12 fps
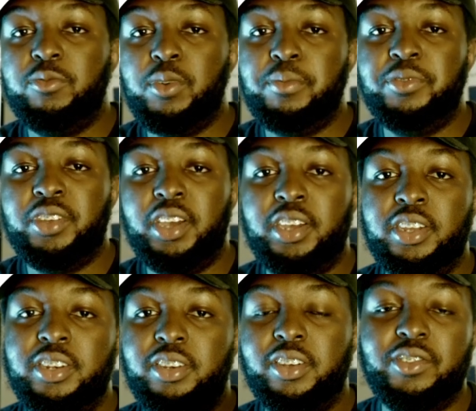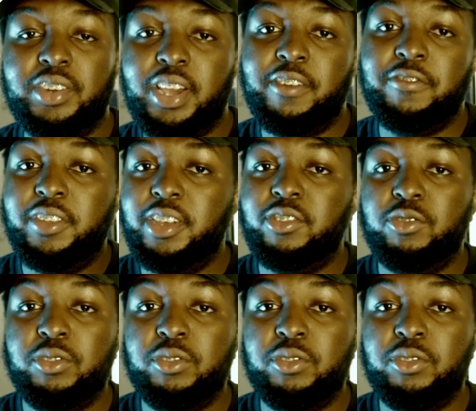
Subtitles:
website doesn't have this,